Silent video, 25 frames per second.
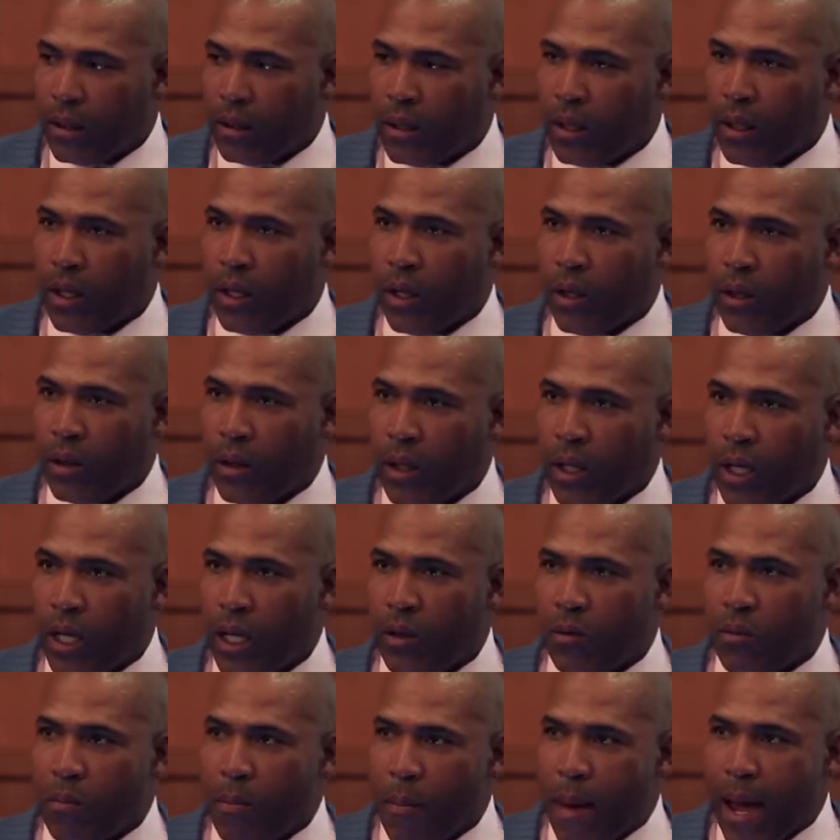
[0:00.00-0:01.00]
You know,
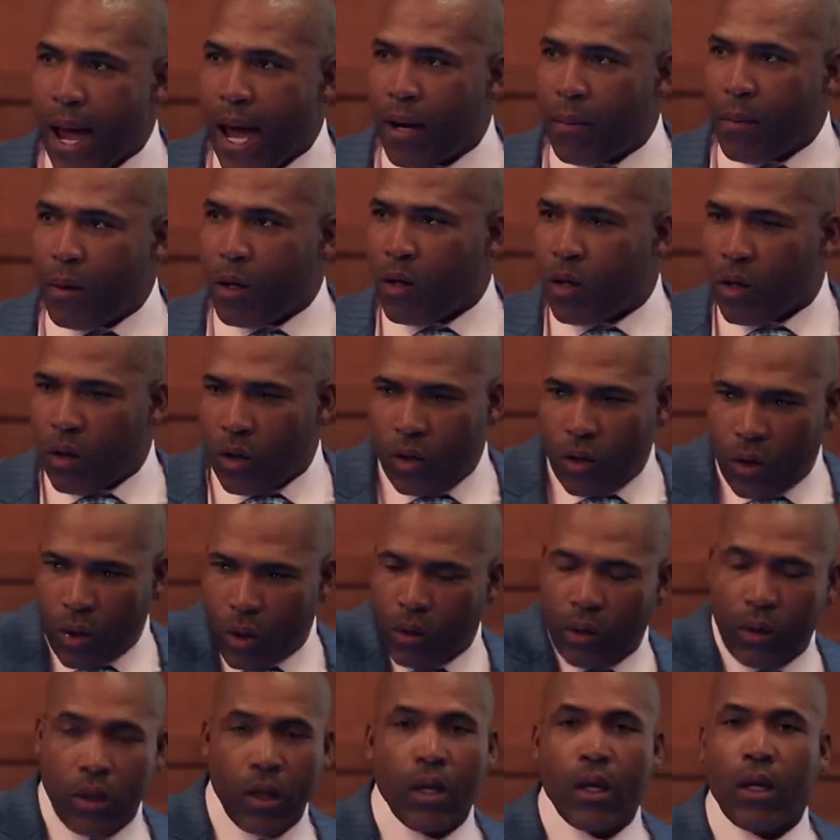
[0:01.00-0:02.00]
he's mad at me. You,
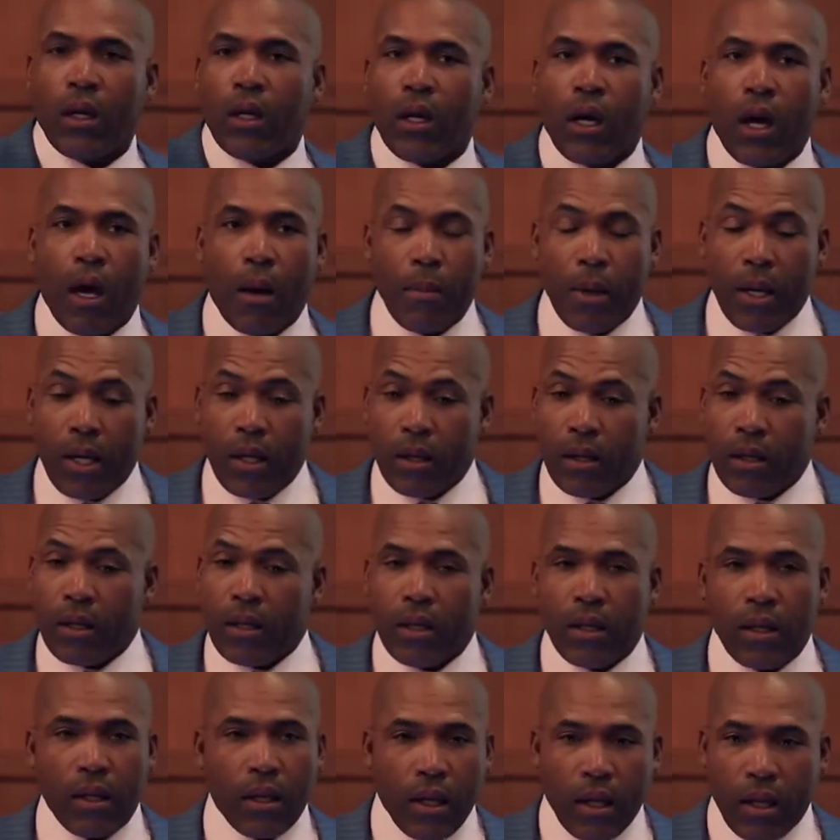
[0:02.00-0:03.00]
you. I mean,
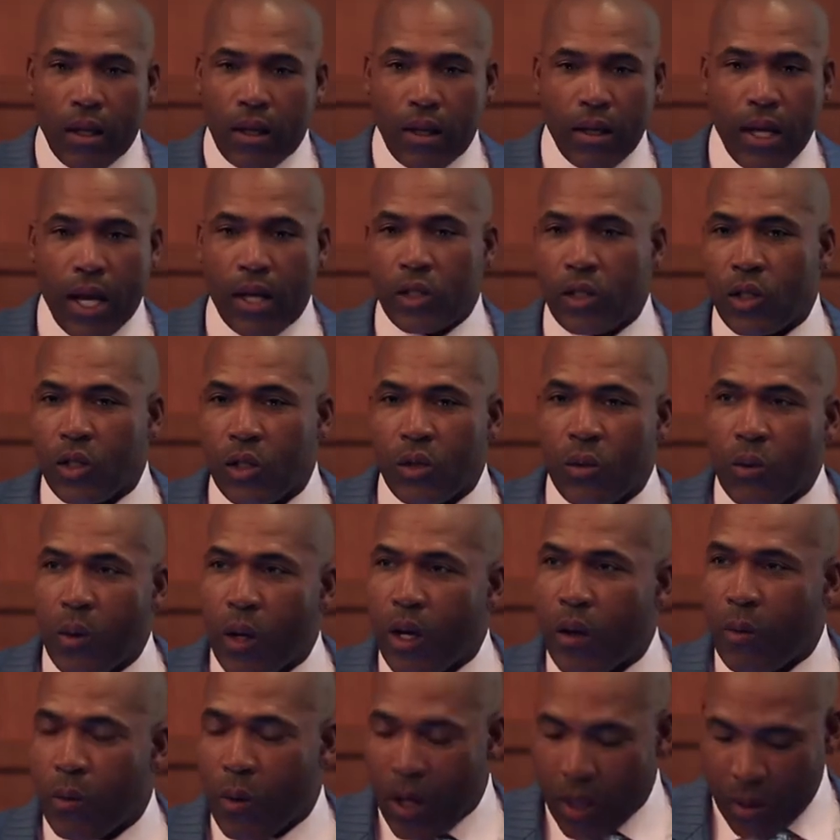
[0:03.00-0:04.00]
that's just the
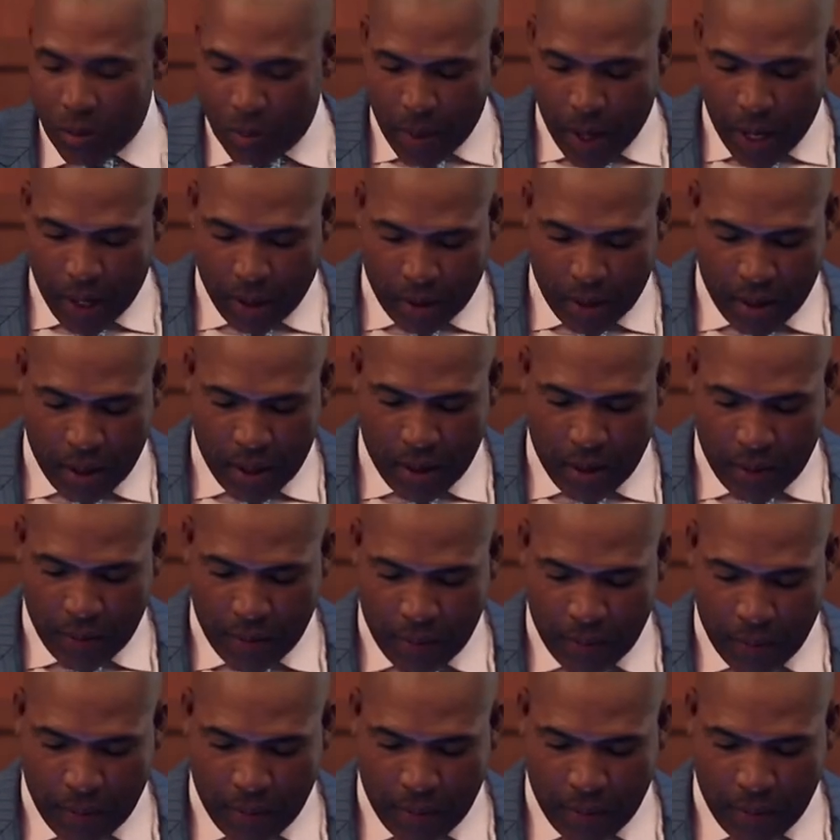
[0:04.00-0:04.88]
way it was back then.